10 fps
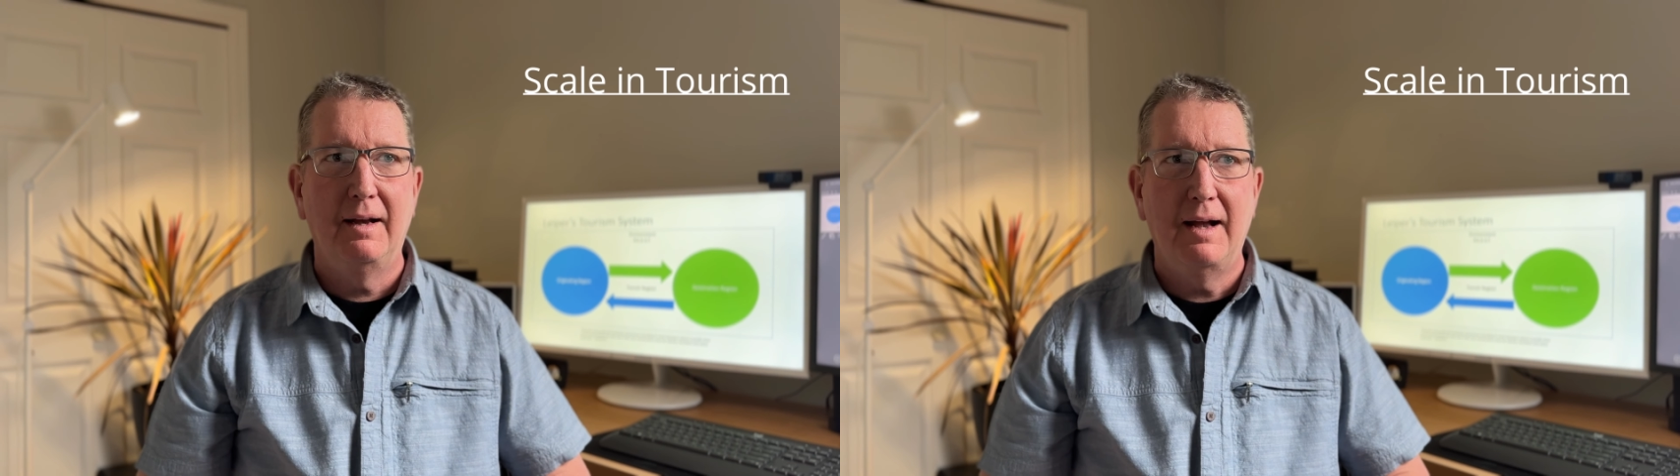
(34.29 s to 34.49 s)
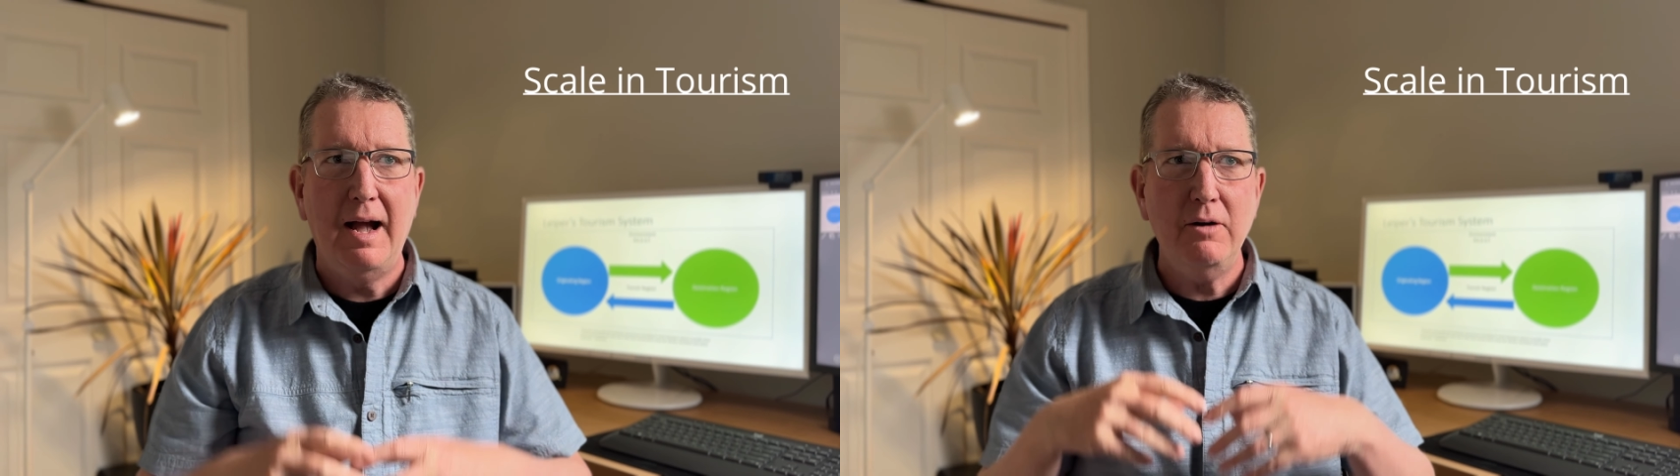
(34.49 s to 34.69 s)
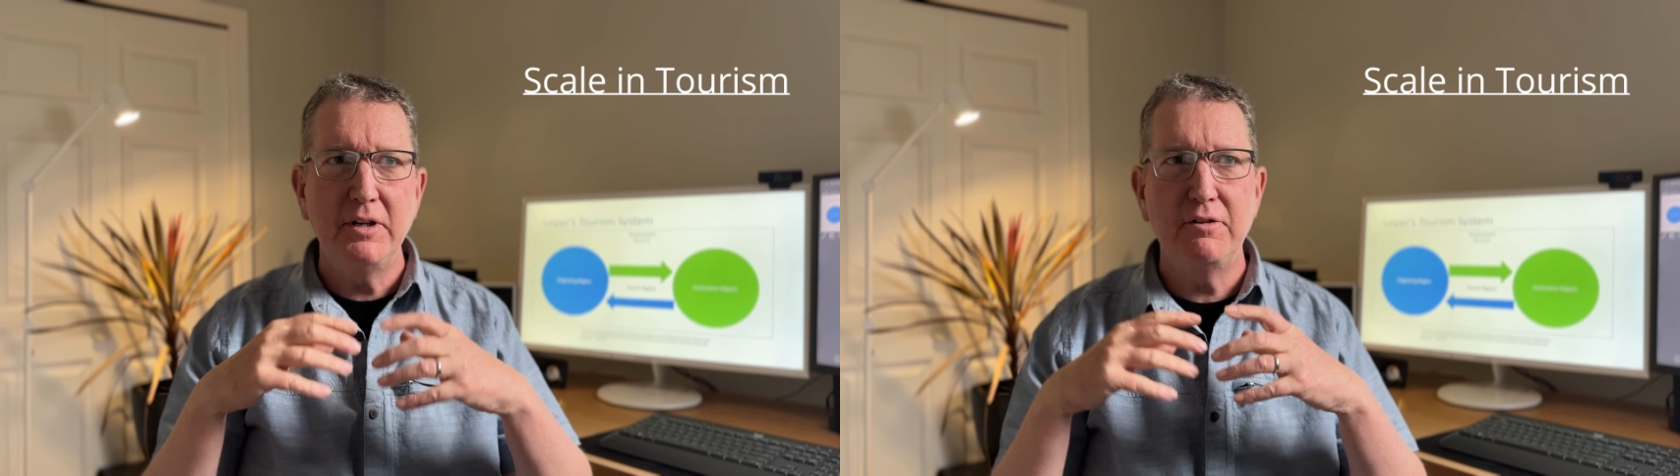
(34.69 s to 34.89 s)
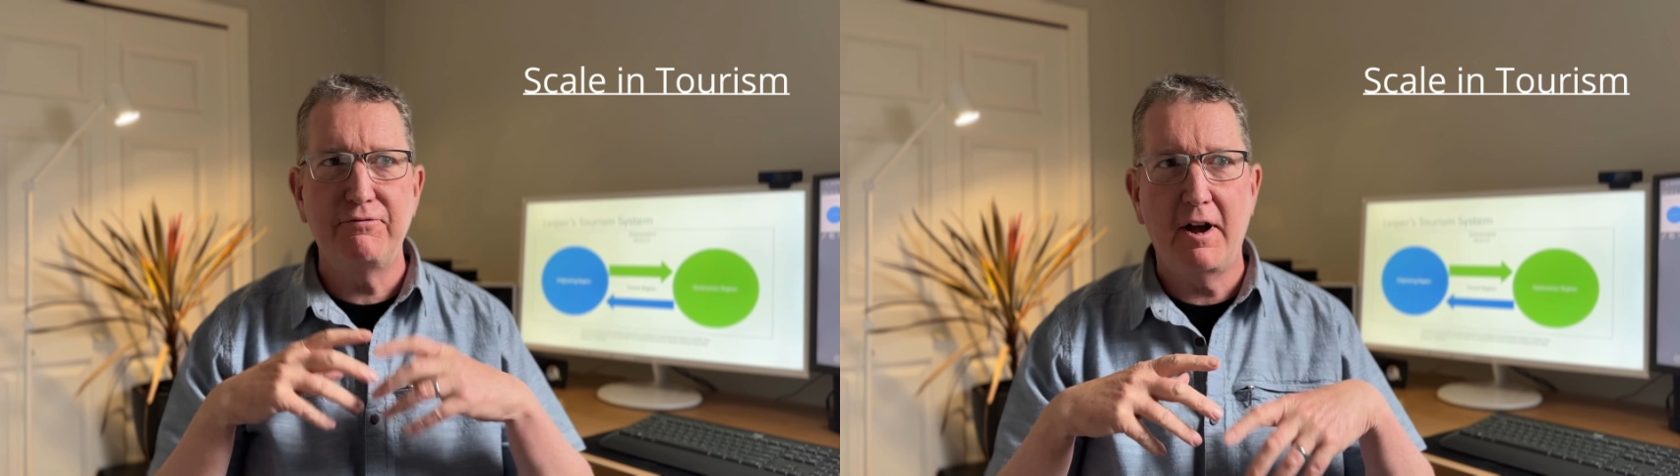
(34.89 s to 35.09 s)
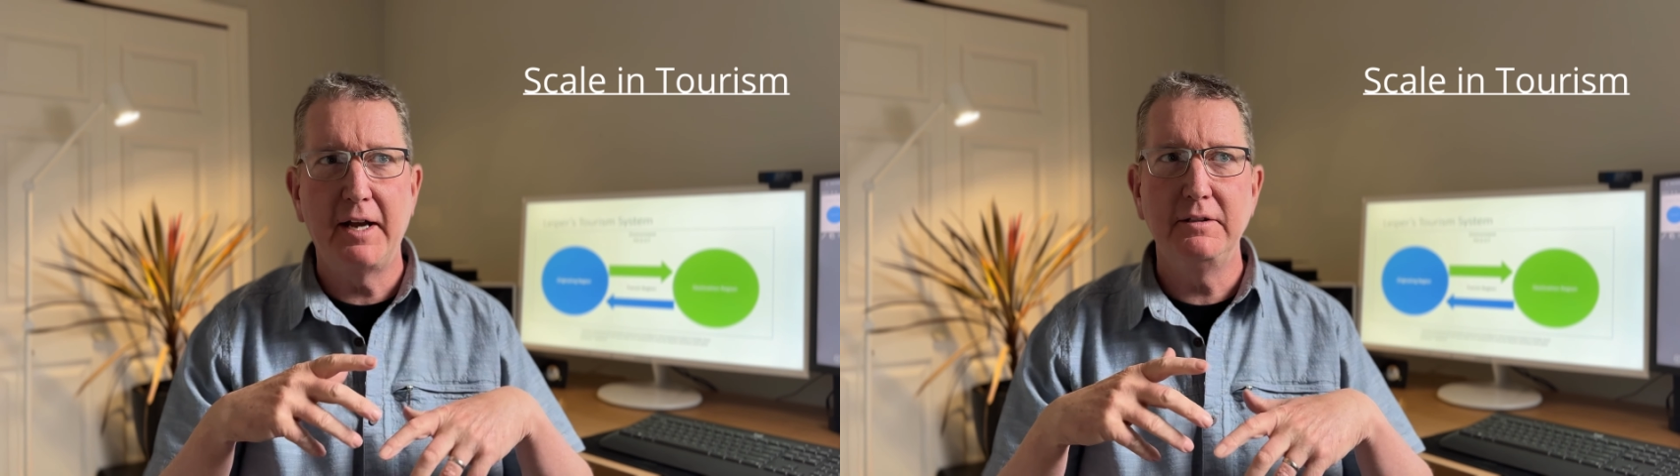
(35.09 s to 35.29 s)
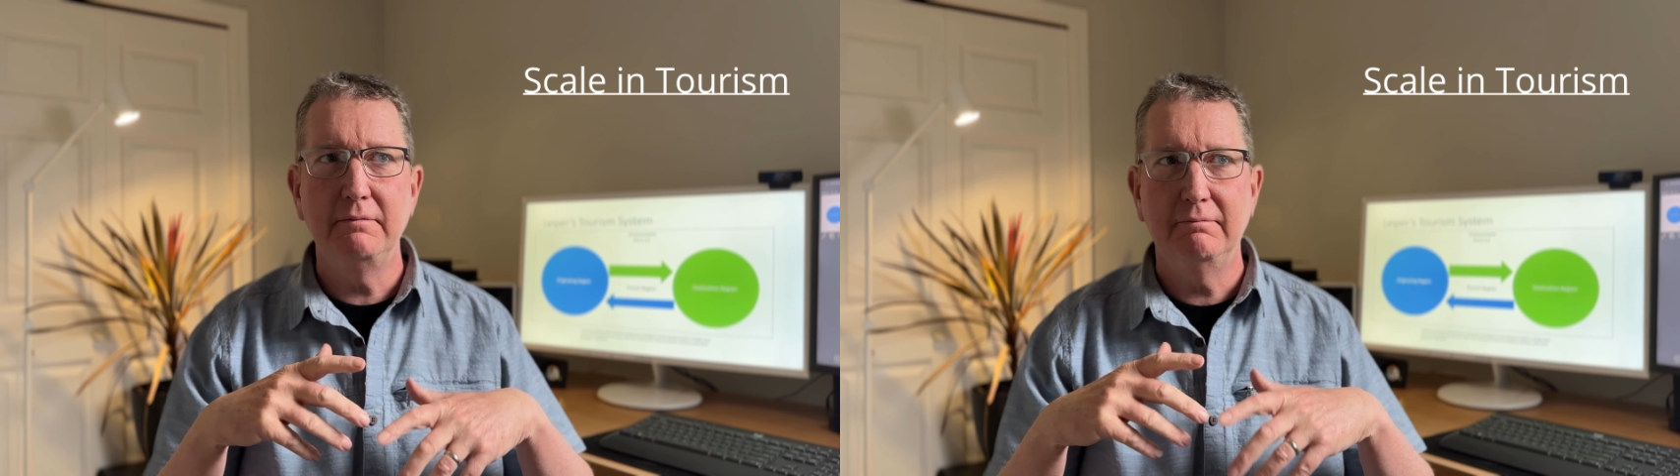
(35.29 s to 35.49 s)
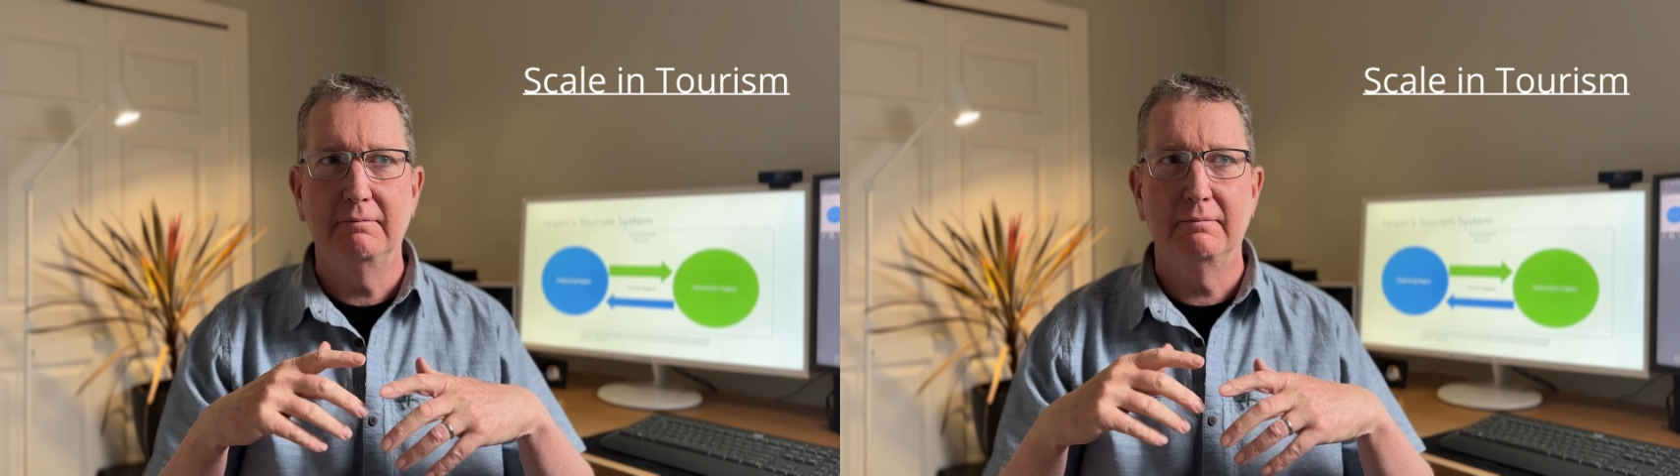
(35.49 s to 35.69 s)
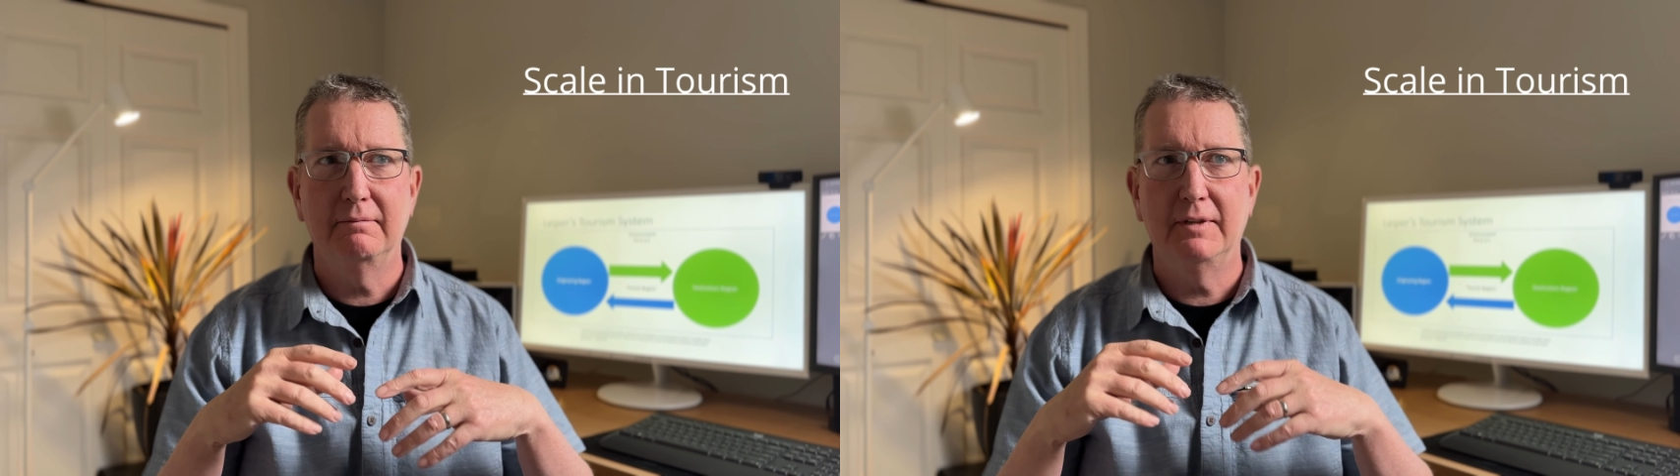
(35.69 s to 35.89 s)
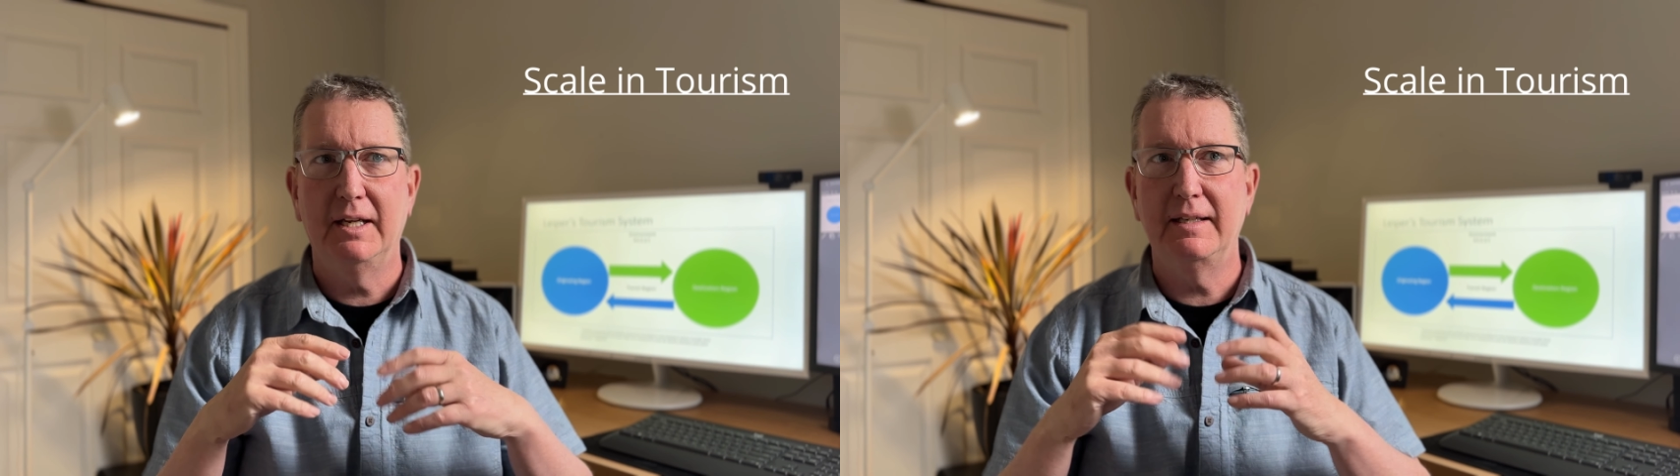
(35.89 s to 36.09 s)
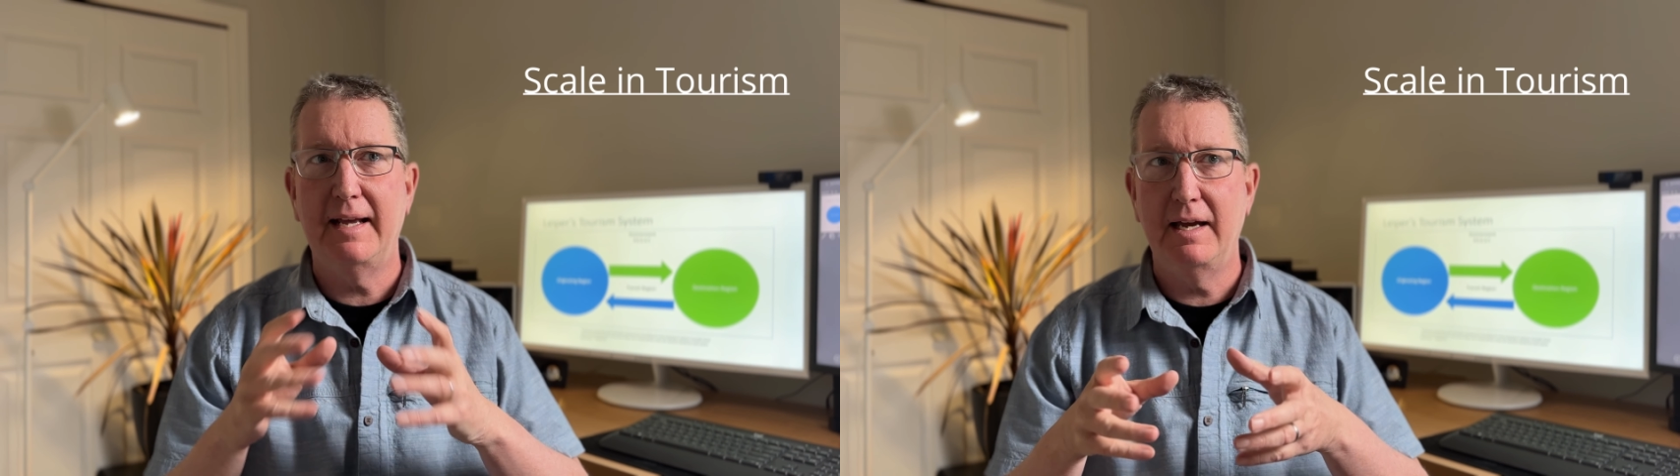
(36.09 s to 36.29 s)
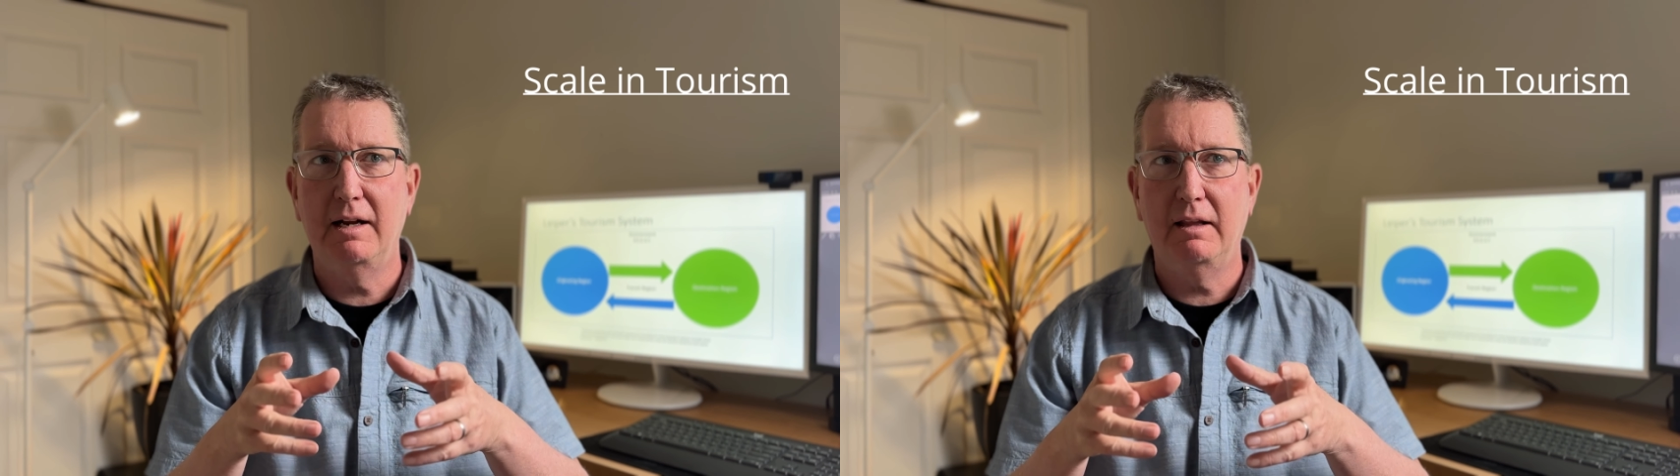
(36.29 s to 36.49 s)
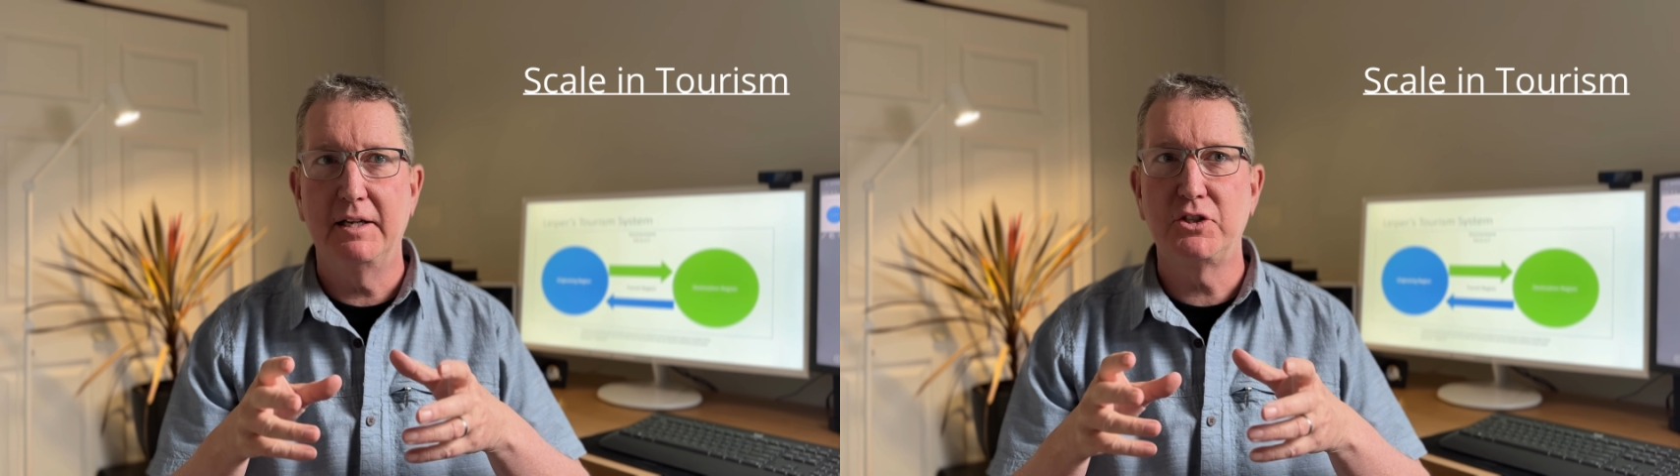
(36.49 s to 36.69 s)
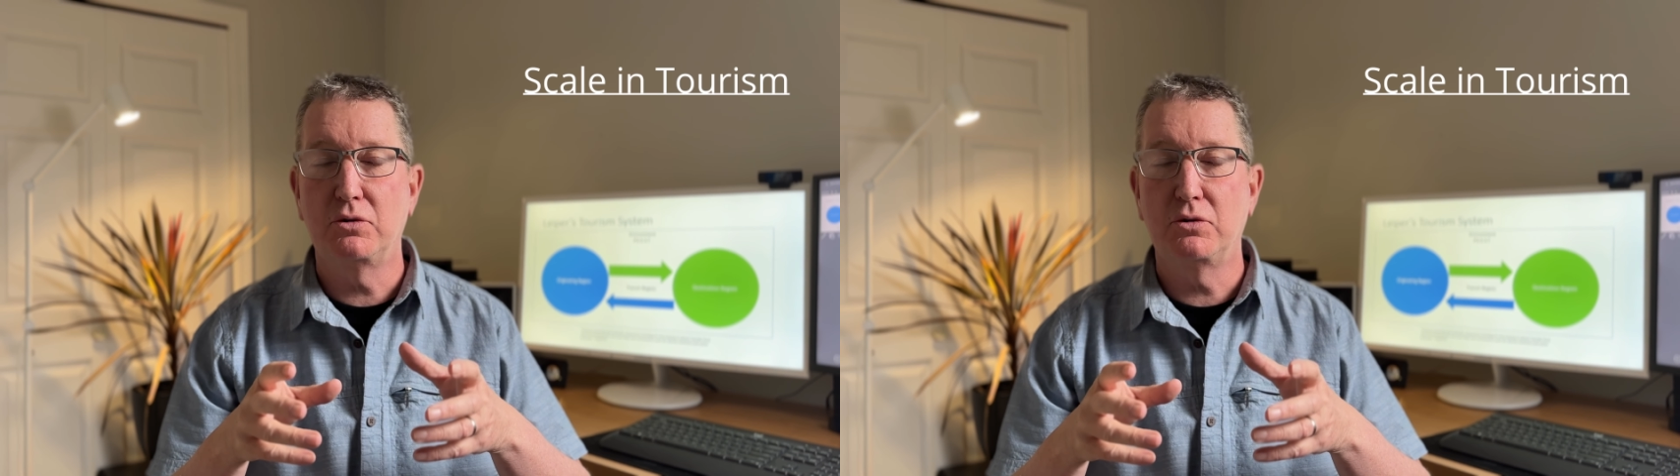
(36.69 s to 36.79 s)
How we define and analyze